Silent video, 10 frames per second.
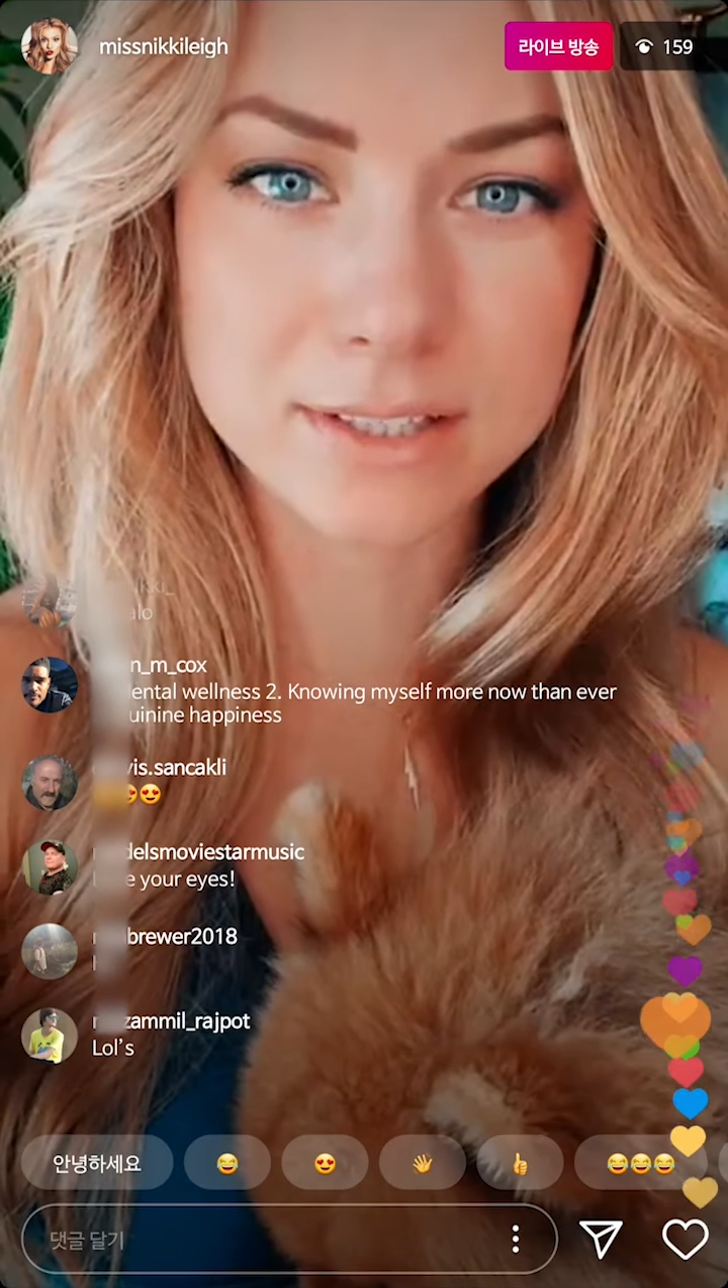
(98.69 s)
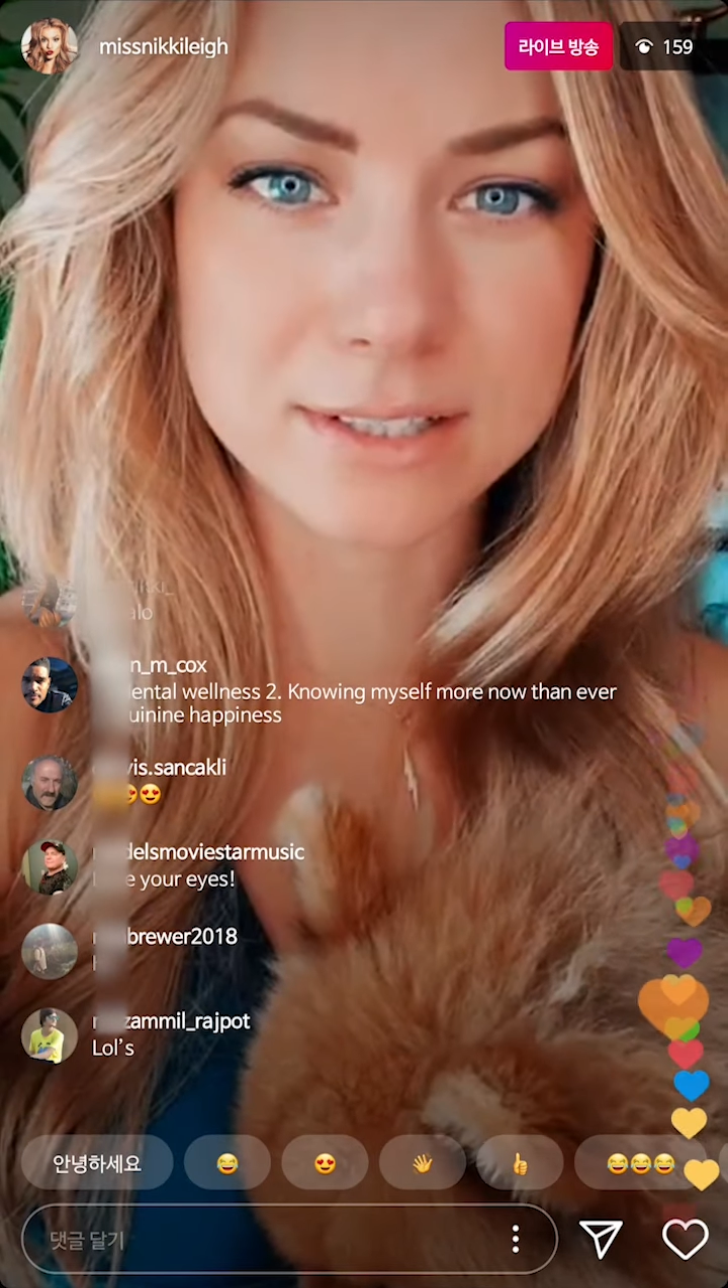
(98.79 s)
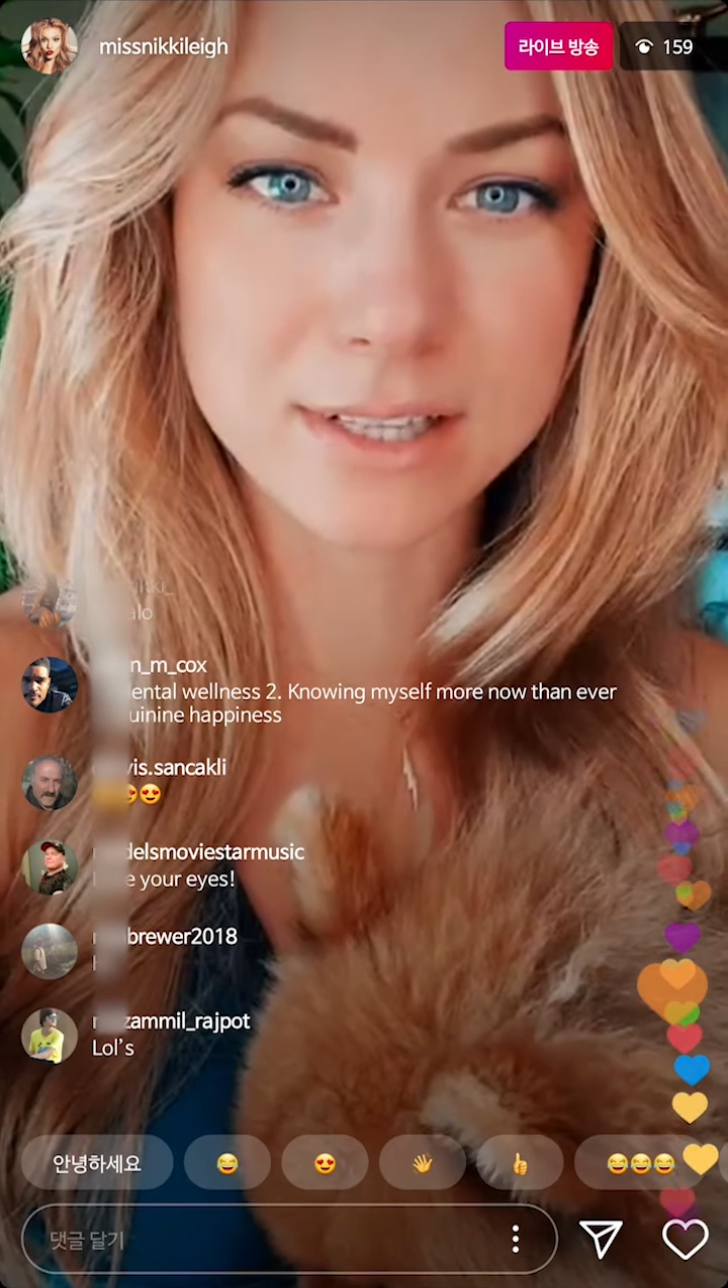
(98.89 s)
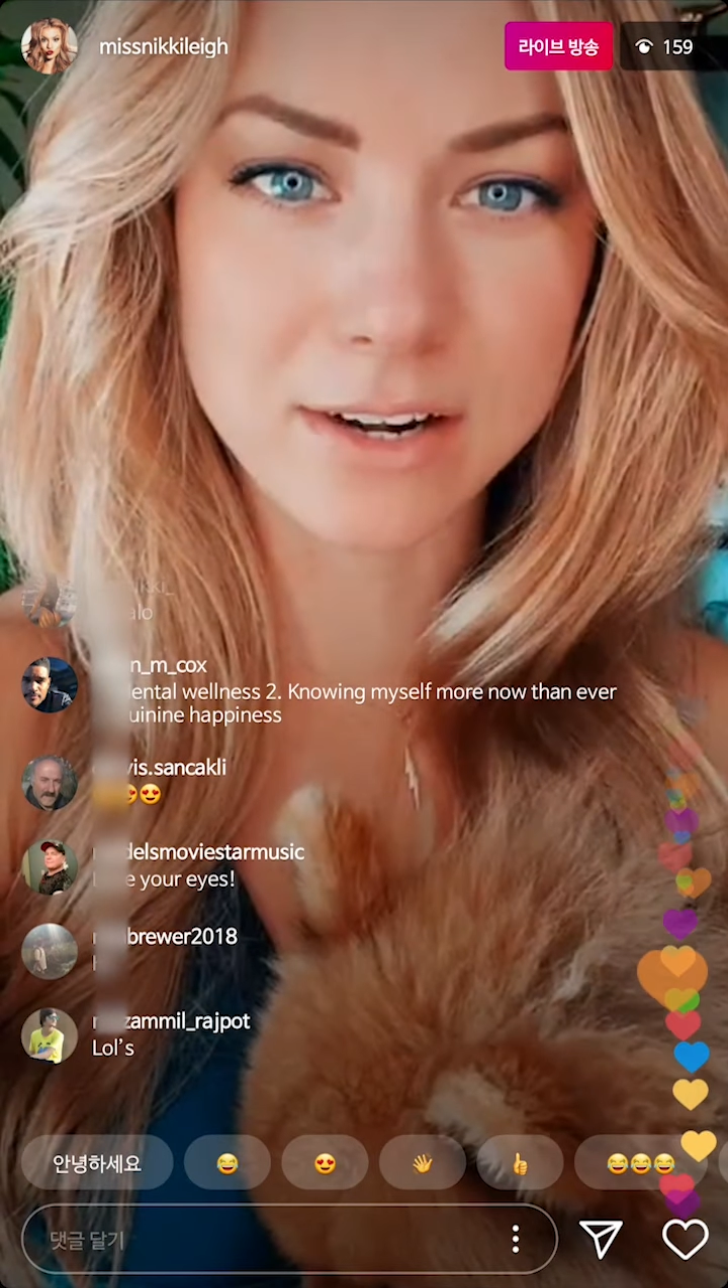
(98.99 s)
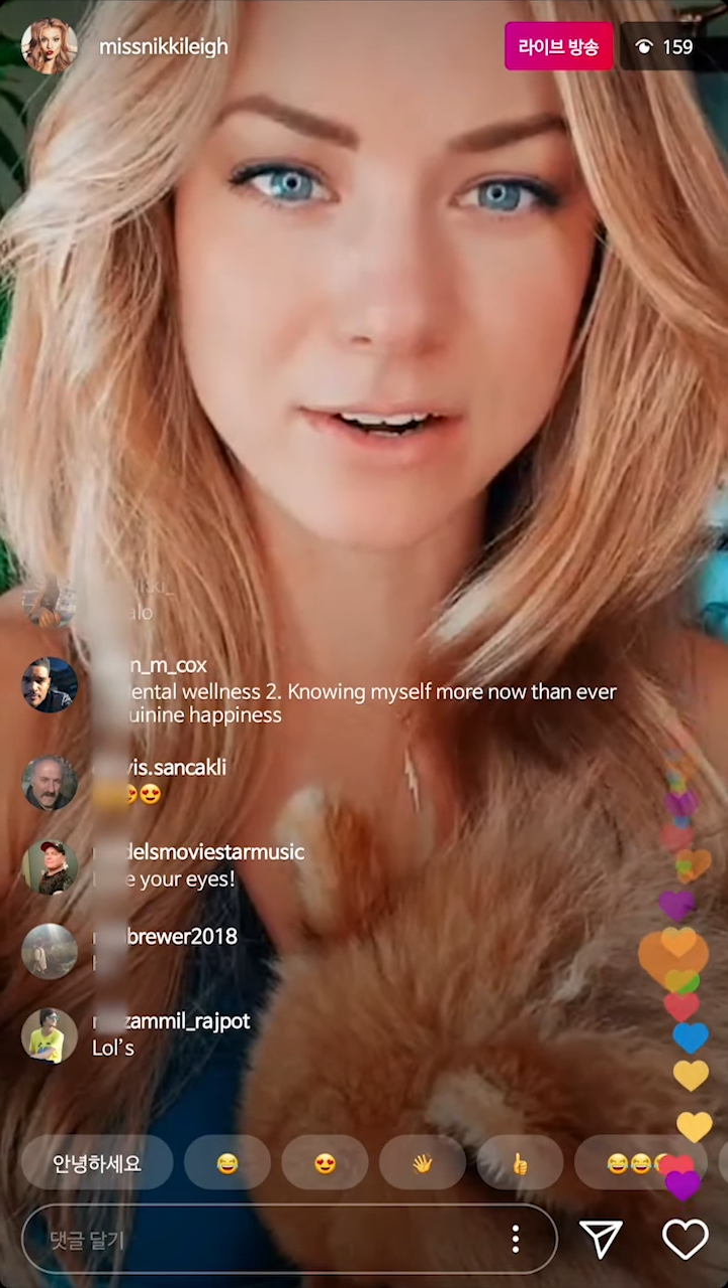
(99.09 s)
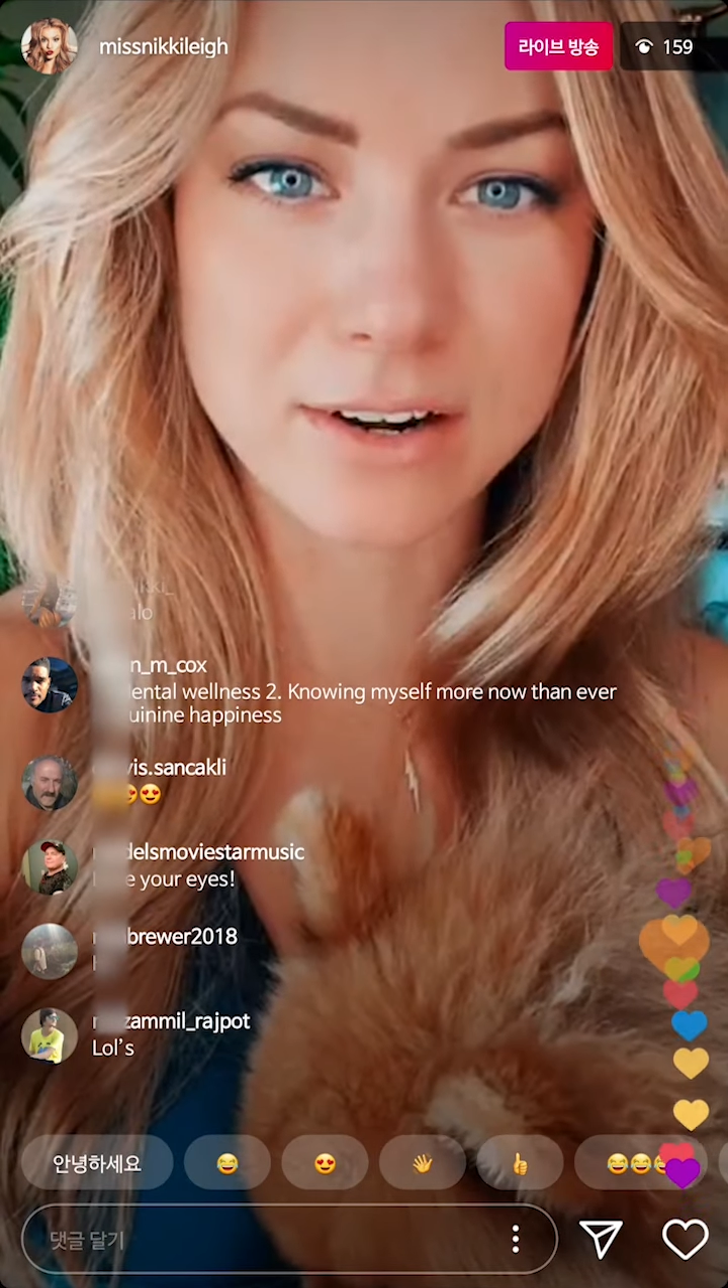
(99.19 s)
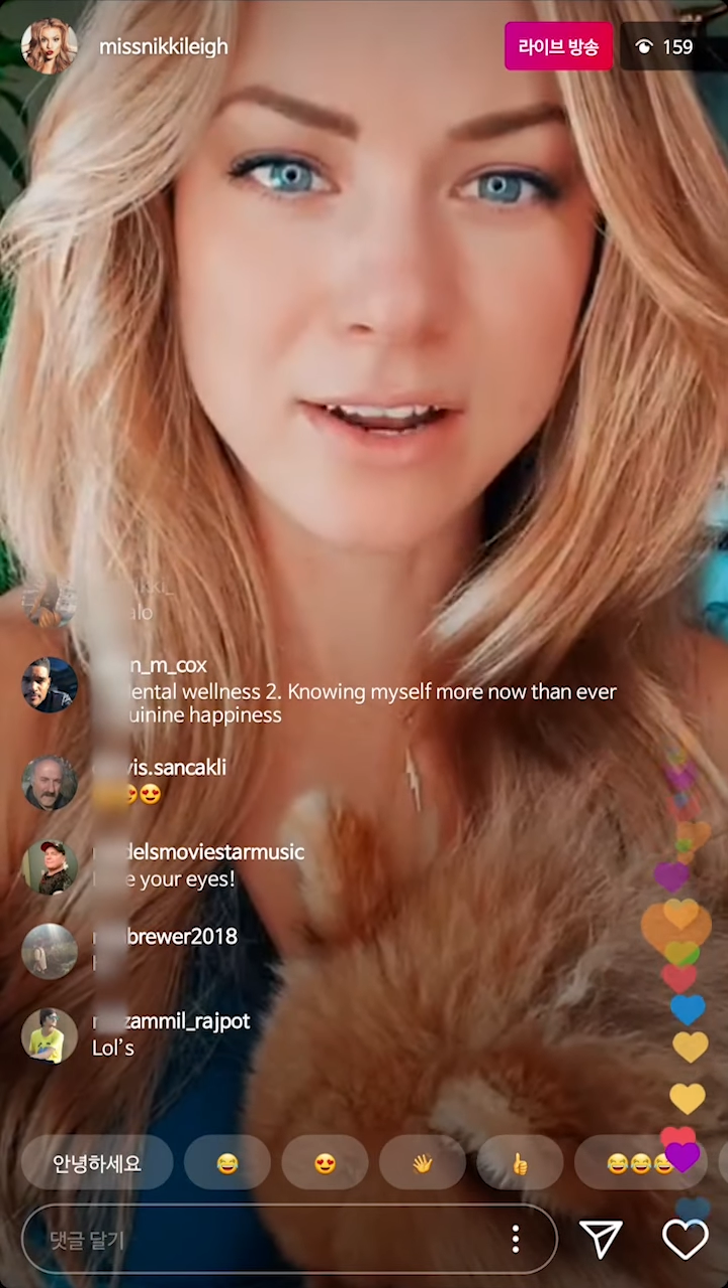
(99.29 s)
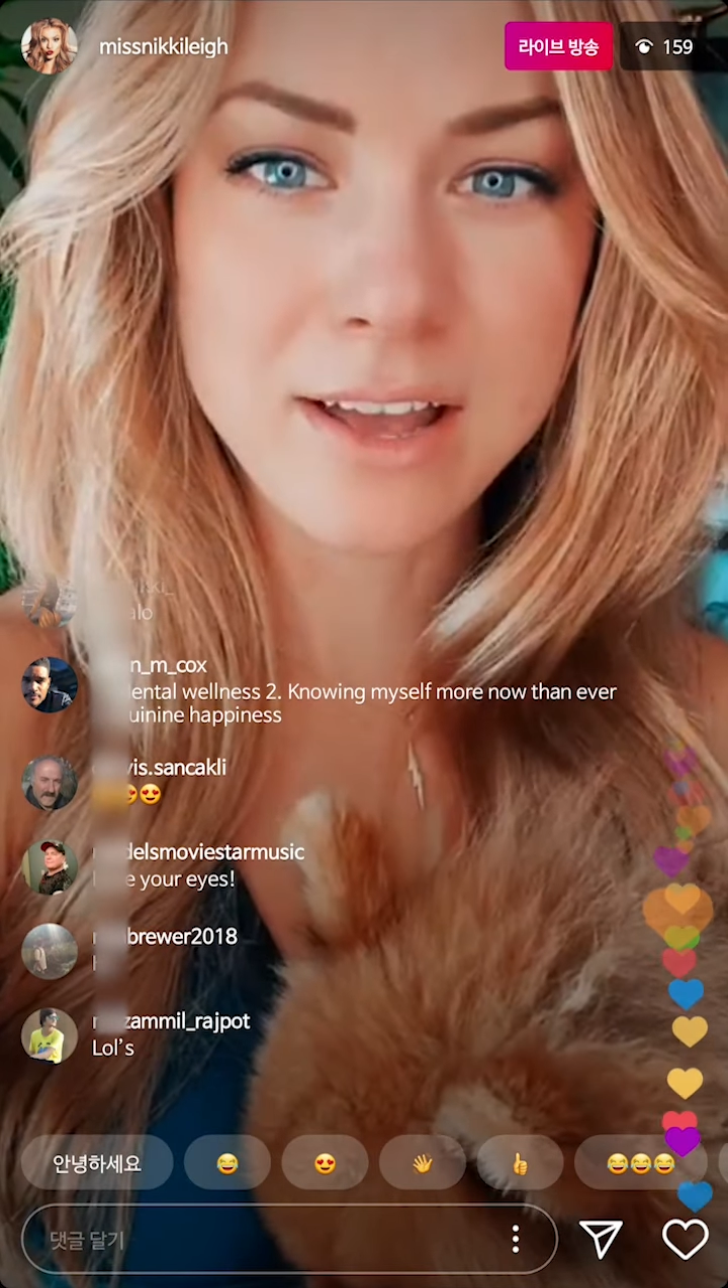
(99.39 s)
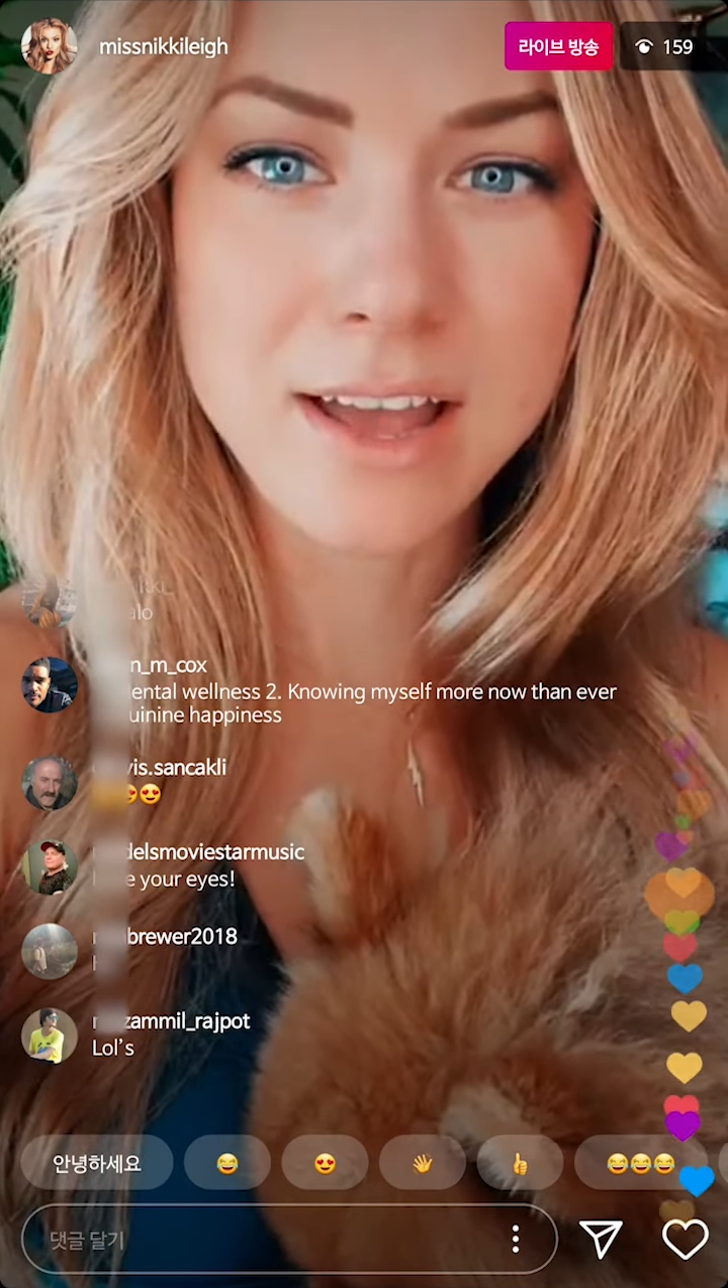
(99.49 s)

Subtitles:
center.